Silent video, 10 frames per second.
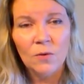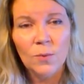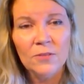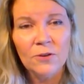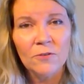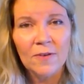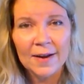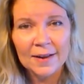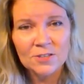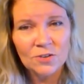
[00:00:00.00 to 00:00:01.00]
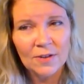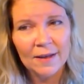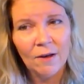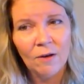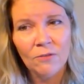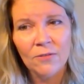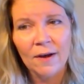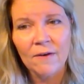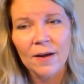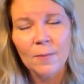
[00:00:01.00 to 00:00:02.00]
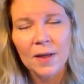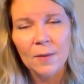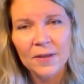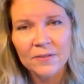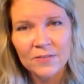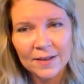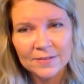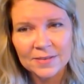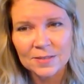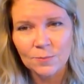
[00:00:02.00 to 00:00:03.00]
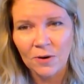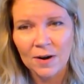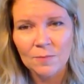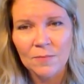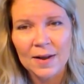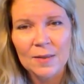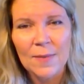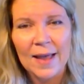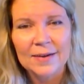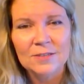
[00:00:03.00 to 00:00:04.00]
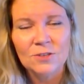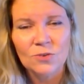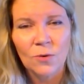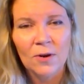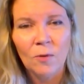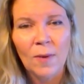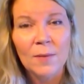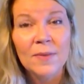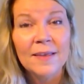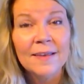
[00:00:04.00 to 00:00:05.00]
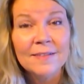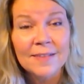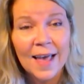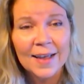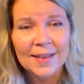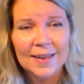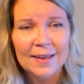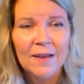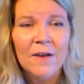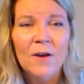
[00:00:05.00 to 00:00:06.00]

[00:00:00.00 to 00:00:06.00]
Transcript: with your financial health, our upcoming Sexy Smart Money Magnet tutorial might be exactly